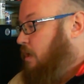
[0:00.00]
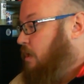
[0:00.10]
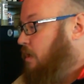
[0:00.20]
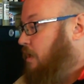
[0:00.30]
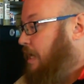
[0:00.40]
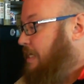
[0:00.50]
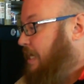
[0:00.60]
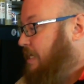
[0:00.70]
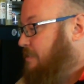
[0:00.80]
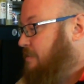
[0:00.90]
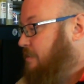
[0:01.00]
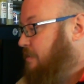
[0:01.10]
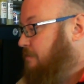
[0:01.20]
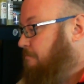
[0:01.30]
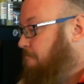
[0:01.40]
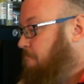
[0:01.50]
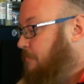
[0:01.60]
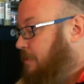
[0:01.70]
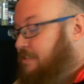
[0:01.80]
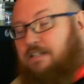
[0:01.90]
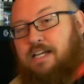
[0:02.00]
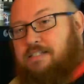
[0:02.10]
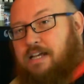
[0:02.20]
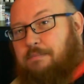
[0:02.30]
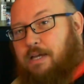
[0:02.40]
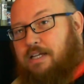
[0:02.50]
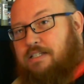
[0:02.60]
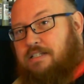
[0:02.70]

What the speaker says: I guess, until next time, guys,